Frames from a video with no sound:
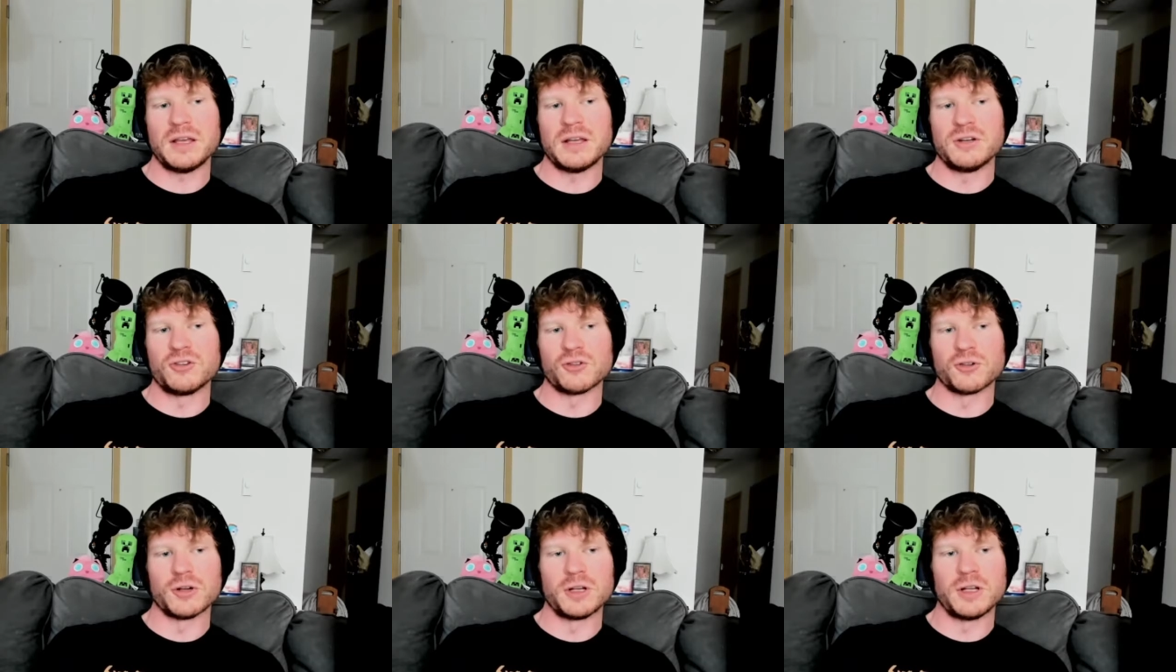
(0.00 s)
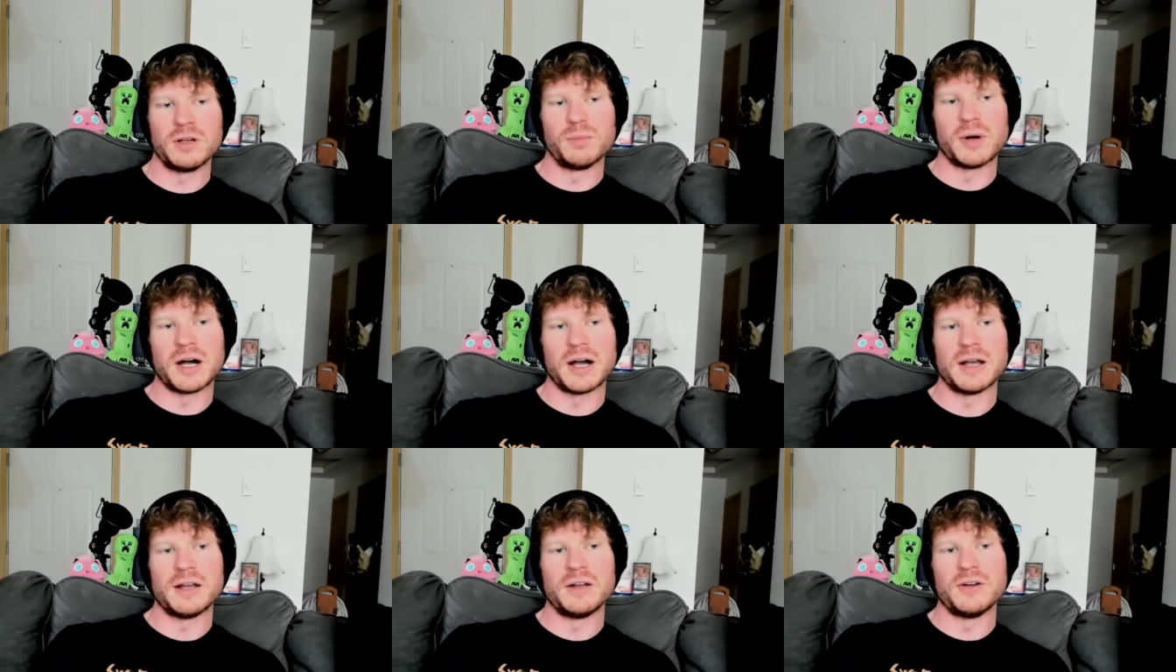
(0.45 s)
intrigue
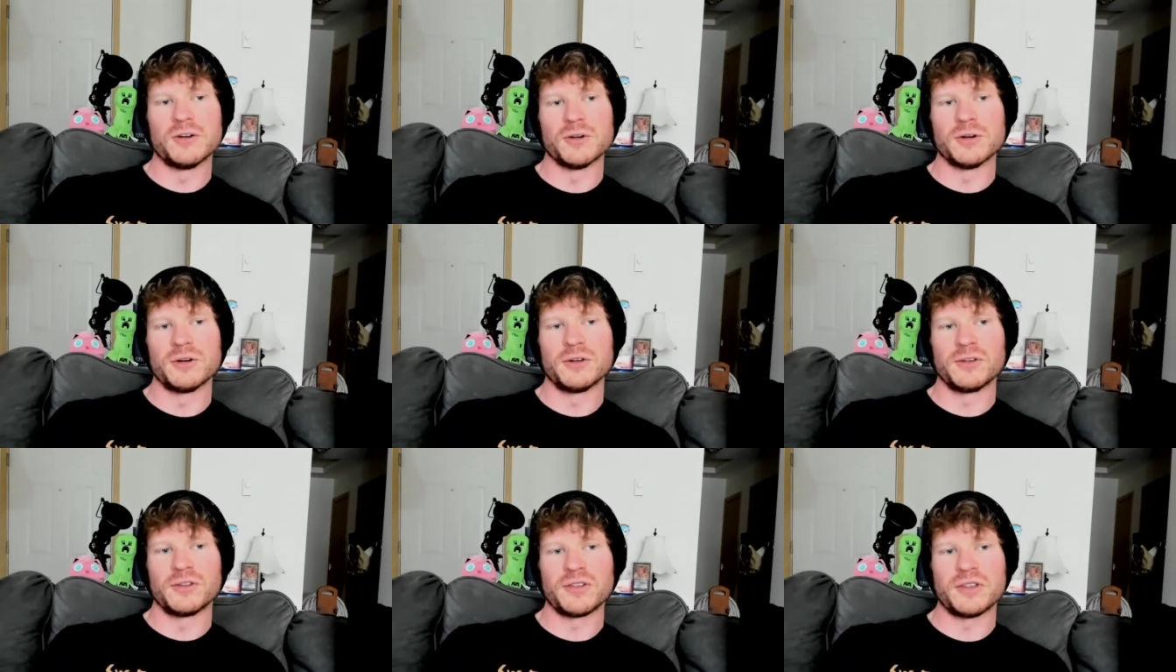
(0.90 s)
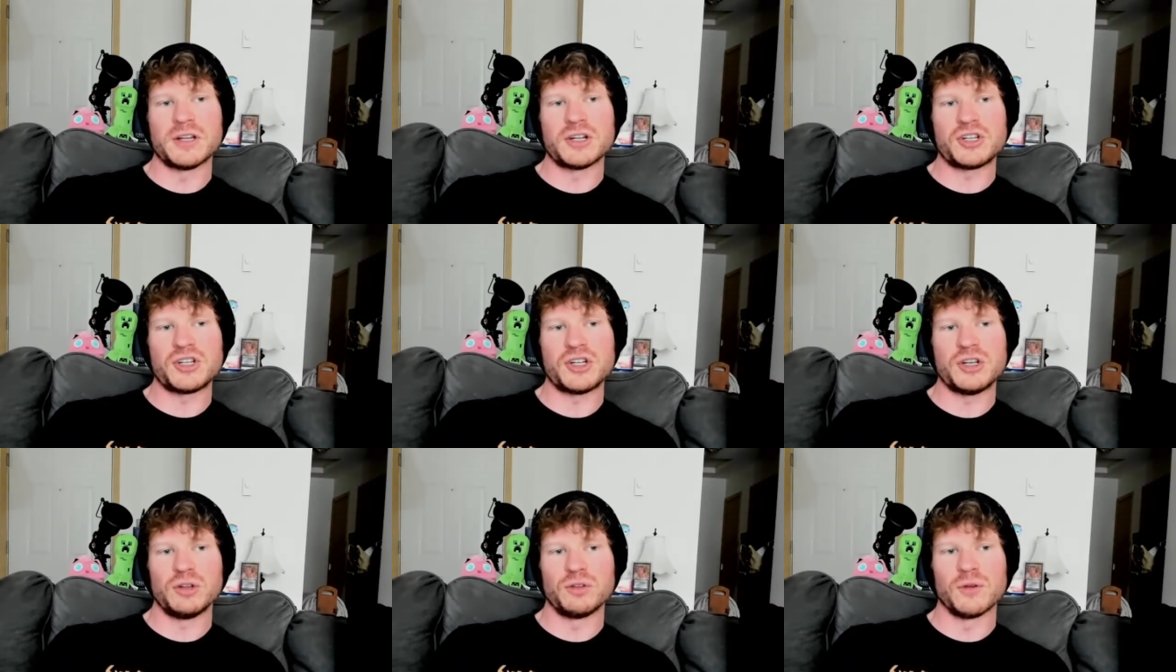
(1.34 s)
behind her is that
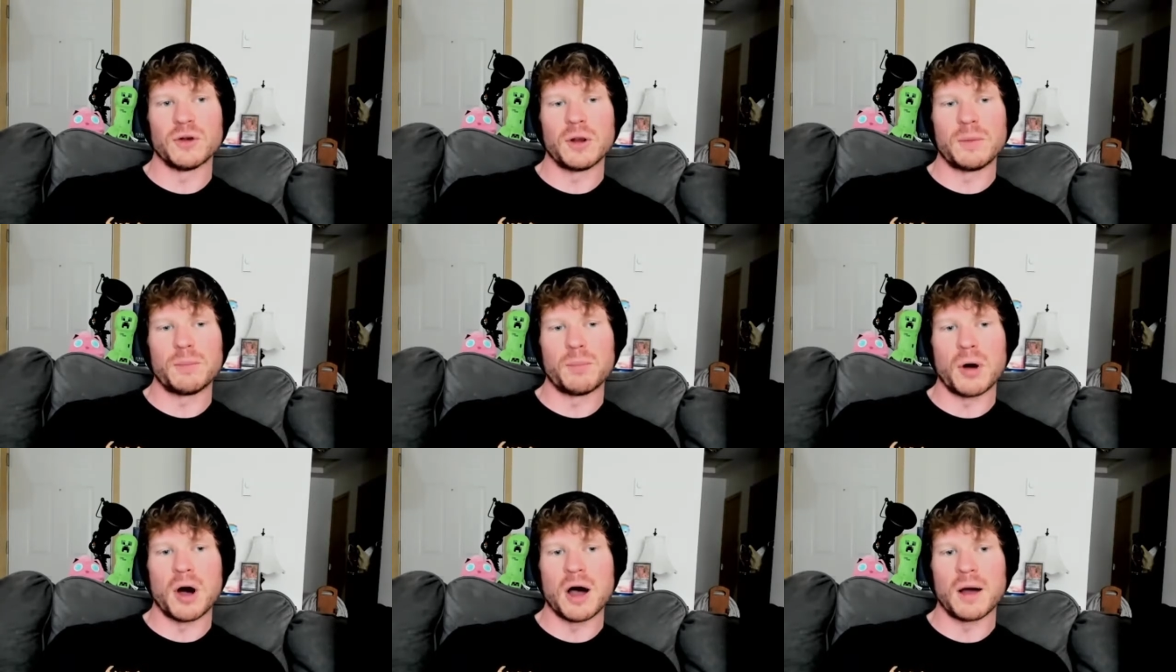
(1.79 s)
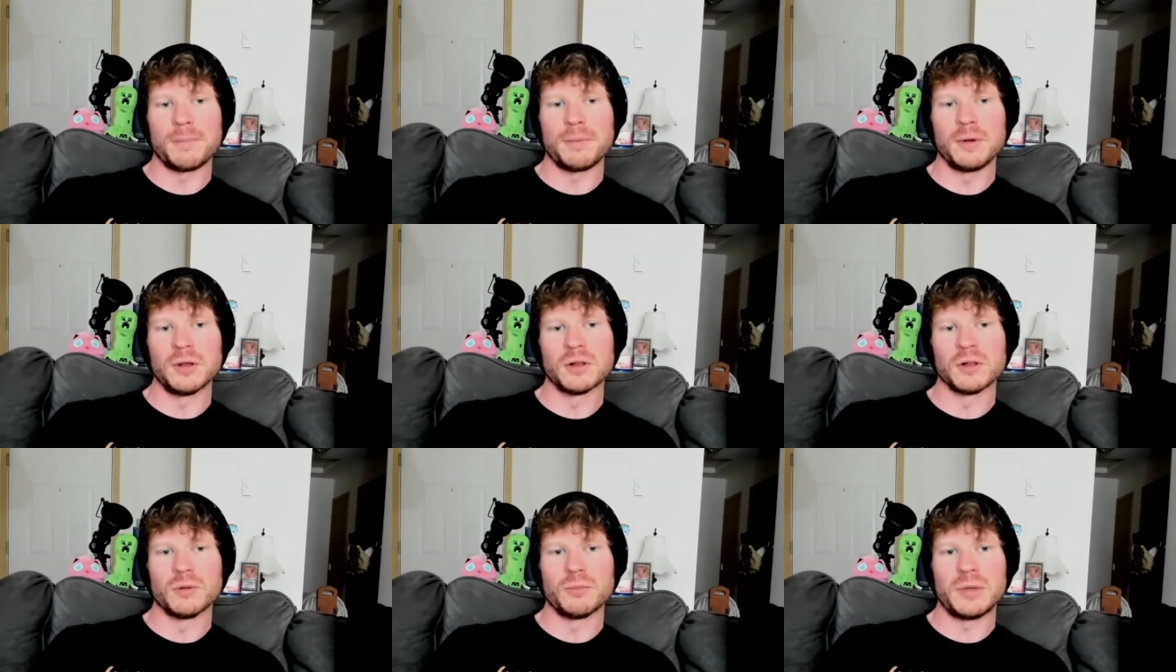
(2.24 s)
she's very popular